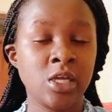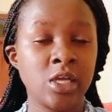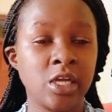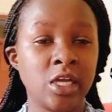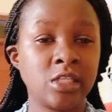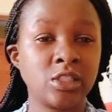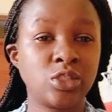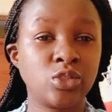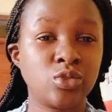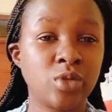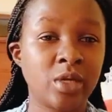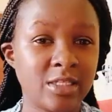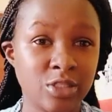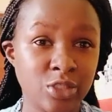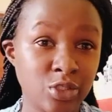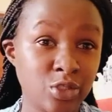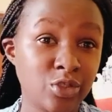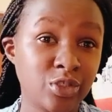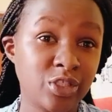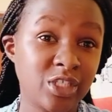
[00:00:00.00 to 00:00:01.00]
ensure
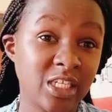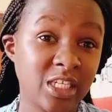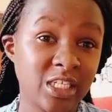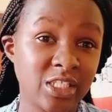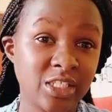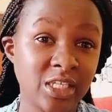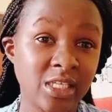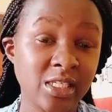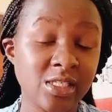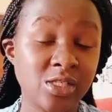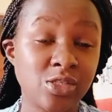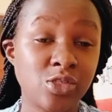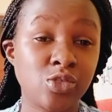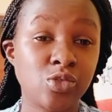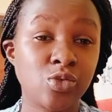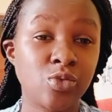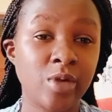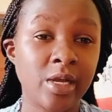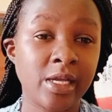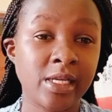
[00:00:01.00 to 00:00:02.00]
due diligence
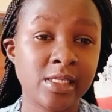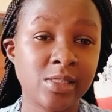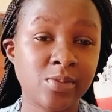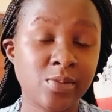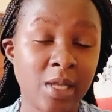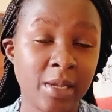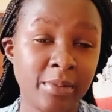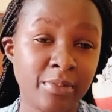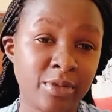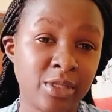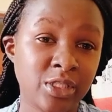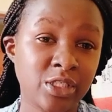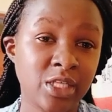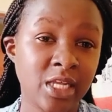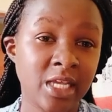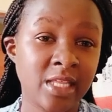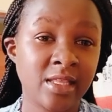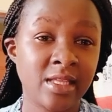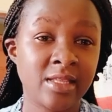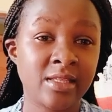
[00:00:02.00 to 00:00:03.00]
to
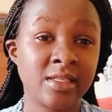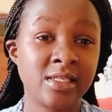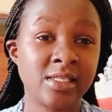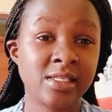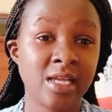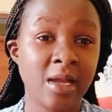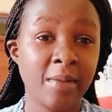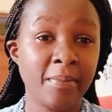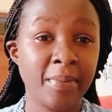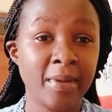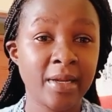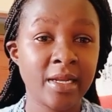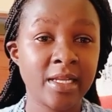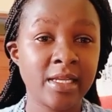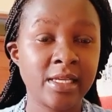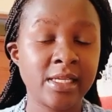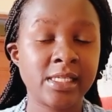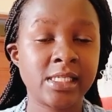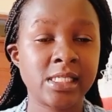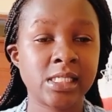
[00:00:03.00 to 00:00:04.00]
establish either this
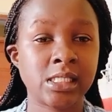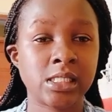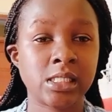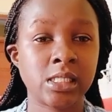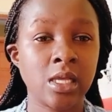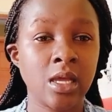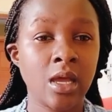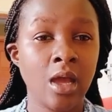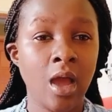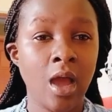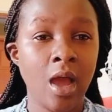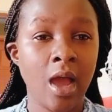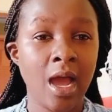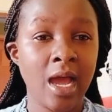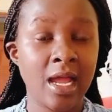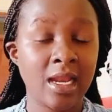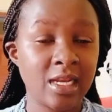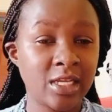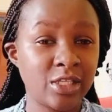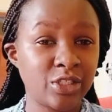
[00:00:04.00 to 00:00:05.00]
company is
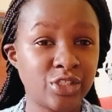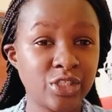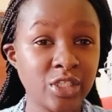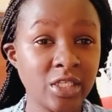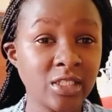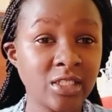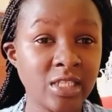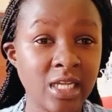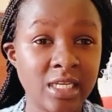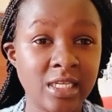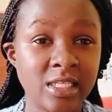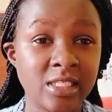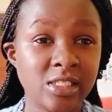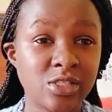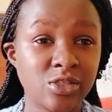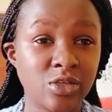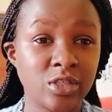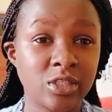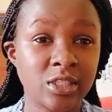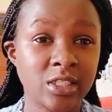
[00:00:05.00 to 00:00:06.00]
legit and
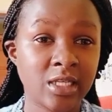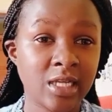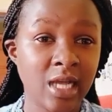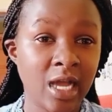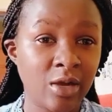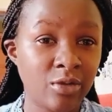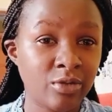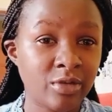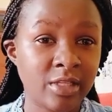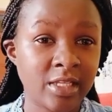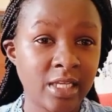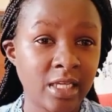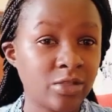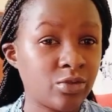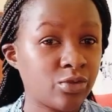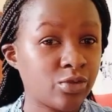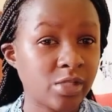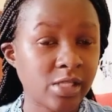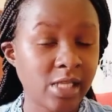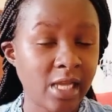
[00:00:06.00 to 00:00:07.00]
it's not out there
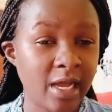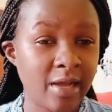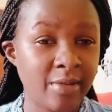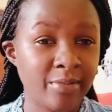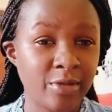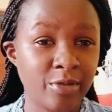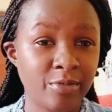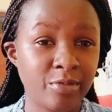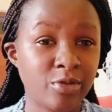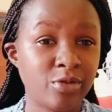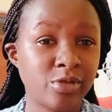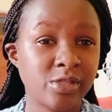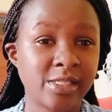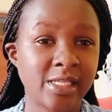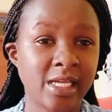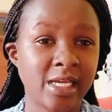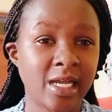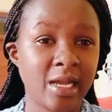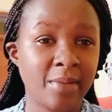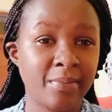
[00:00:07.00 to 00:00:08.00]
to scam you, because
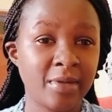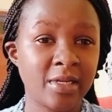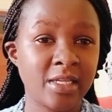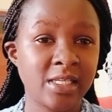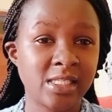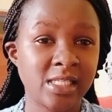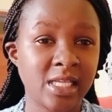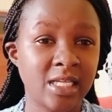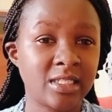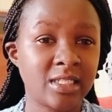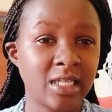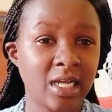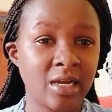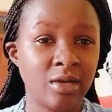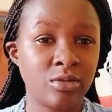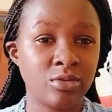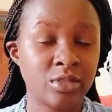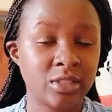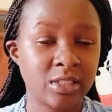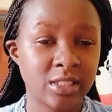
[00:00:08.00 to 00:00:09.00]
there are companies that
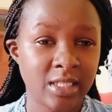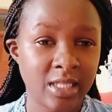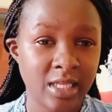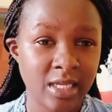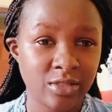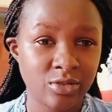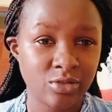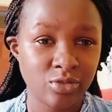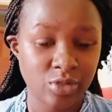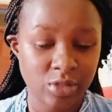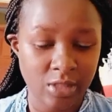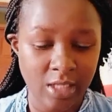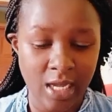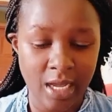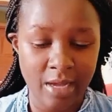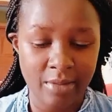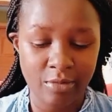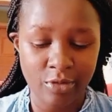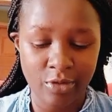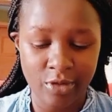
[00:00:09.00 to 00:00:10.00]
are out there to
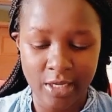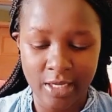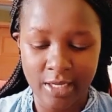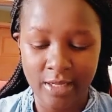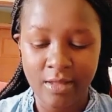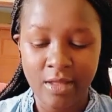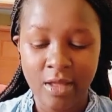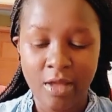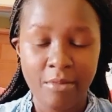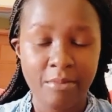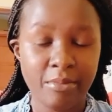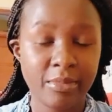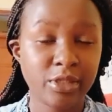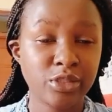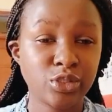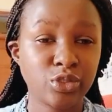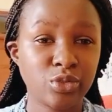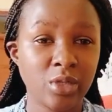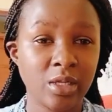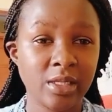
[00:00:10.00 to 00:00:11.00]
scam, okay?
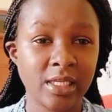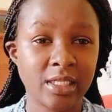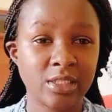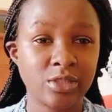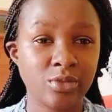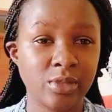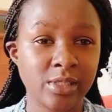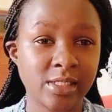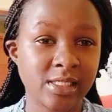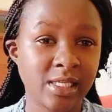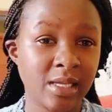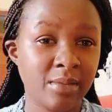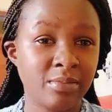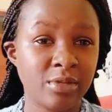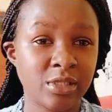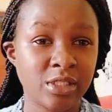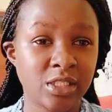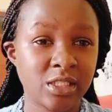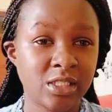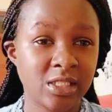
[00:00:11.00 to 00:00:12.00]
Make sure that you
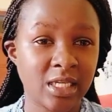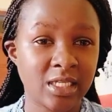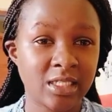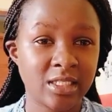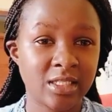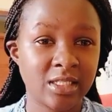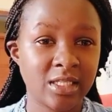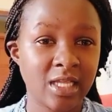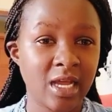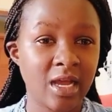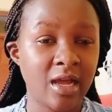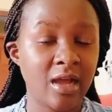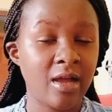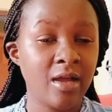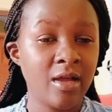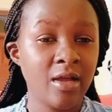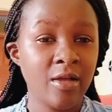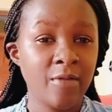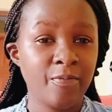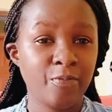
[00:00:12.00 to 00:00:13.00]
establish that their
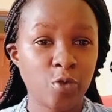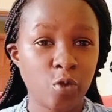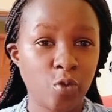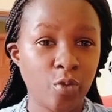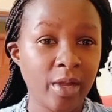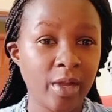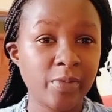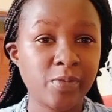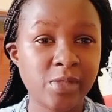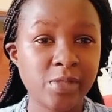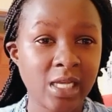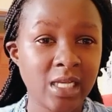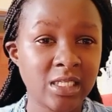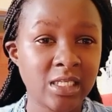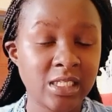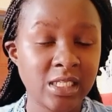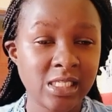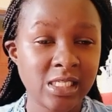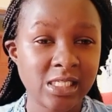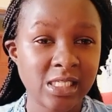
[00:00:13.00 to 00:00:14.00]

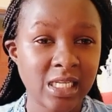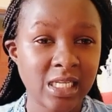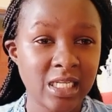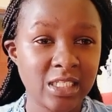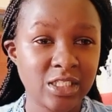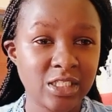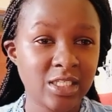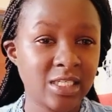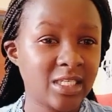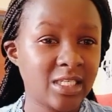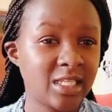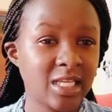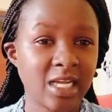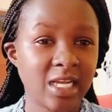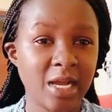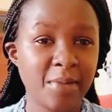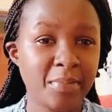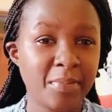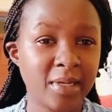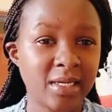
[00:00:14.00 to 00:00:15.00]
website is legit, the
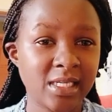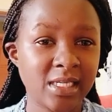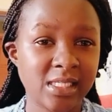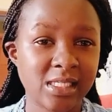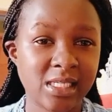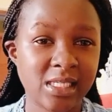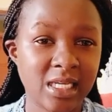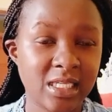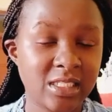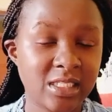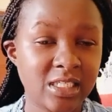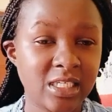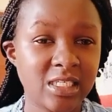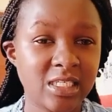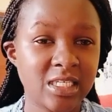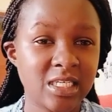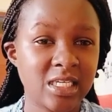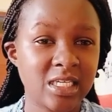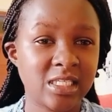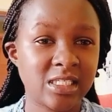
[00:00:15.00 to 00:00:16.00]
company is
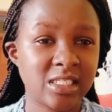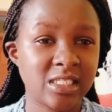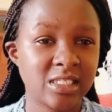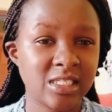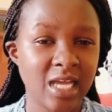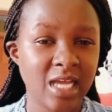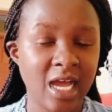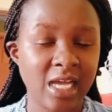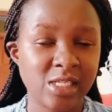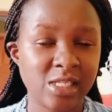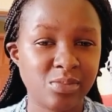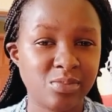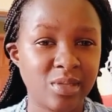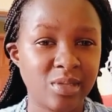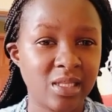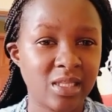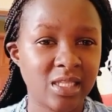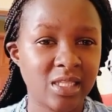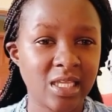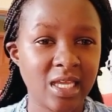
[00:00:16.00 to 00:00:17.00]
legit, it has
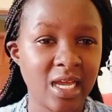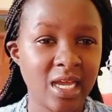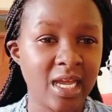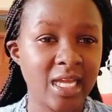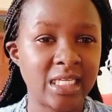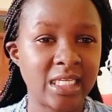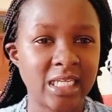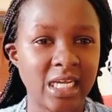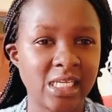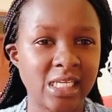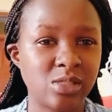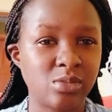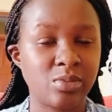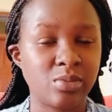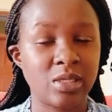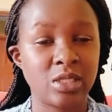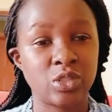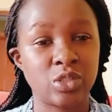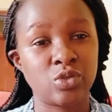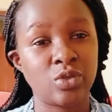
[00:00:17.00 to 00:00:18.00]
been there, it has
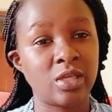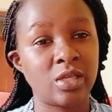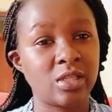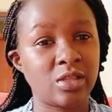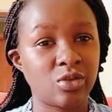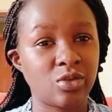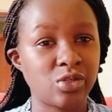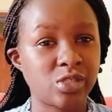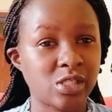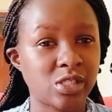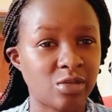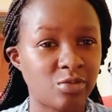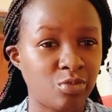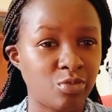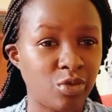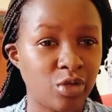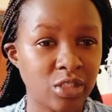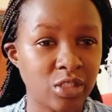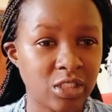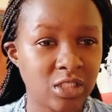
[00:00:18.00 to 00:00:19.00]
been doing those
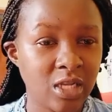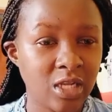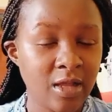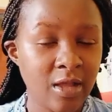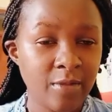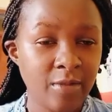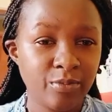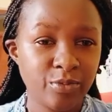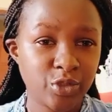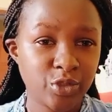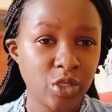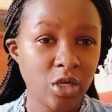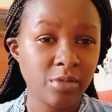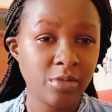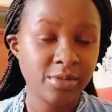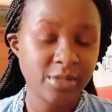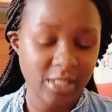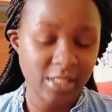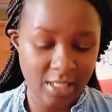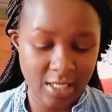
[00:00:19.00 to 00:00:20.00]
remote
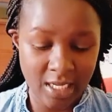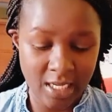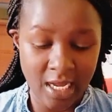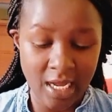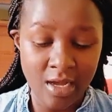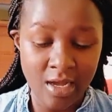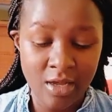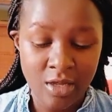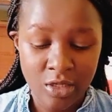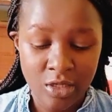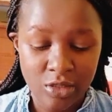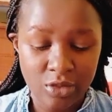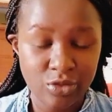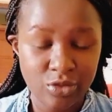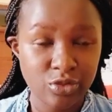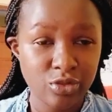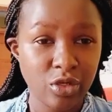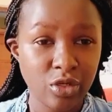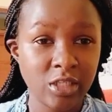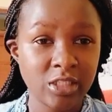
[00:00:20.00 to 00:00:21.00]
jobs, yeah?
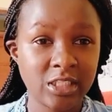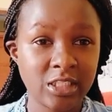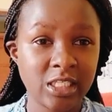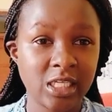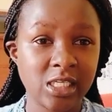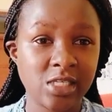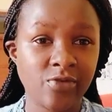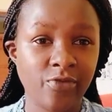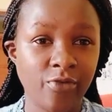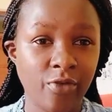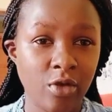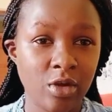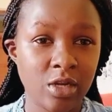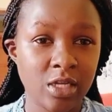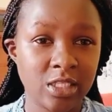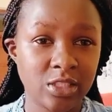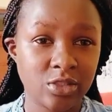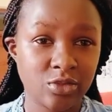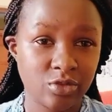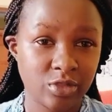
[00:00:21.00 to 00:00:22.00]
Do not just
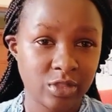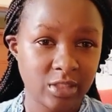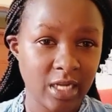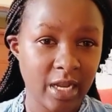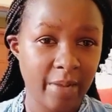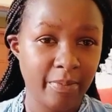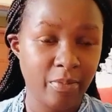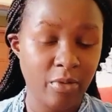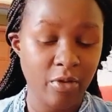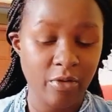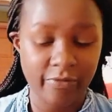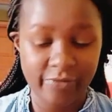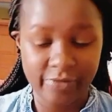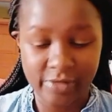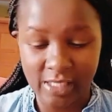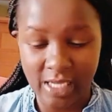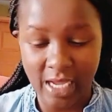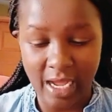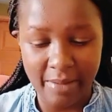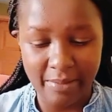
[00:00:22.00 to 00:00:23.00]
fall into trap of
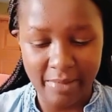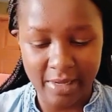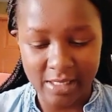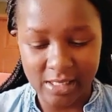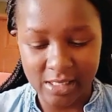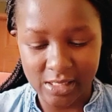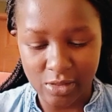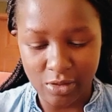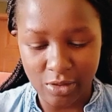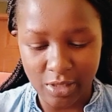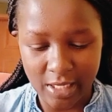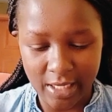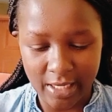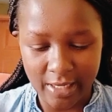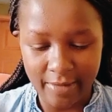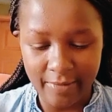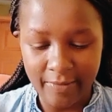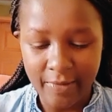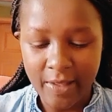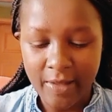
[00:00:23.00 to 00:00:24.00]
scammers,
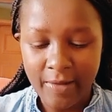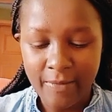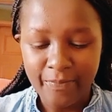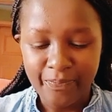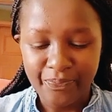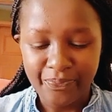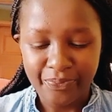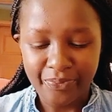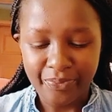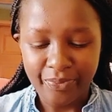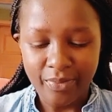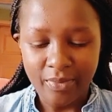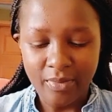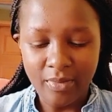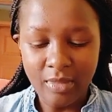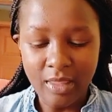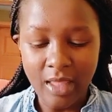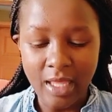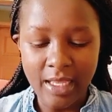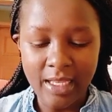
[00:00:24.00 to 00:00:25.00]
okay?
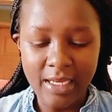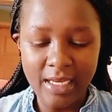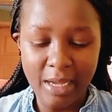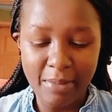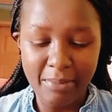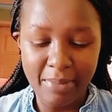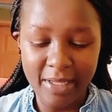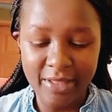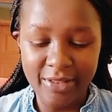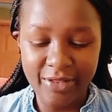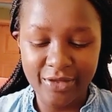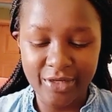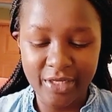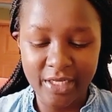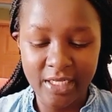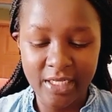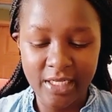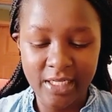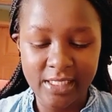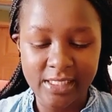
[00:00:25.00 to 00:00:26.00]
Number
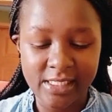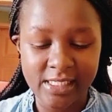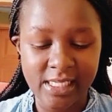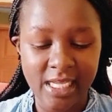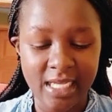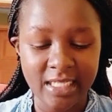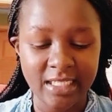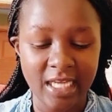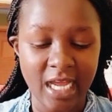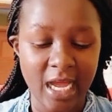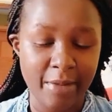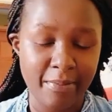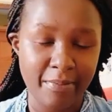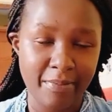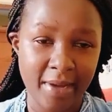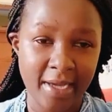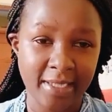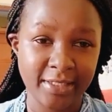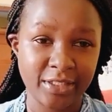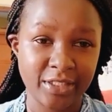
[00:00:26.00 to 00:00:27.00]
three, set a
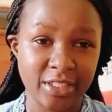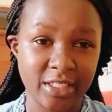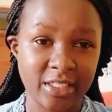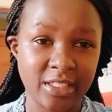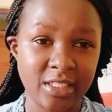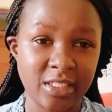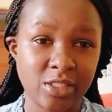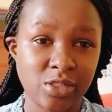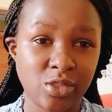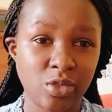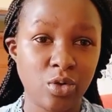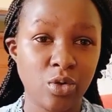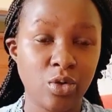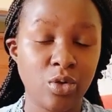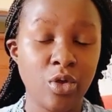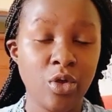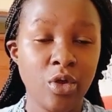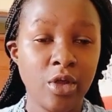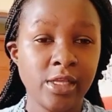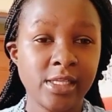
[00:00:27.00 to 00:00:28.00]
budget.
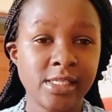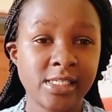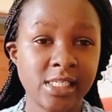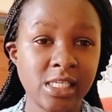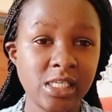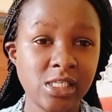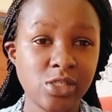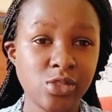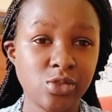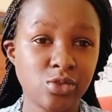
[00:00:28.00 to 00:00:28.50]
So since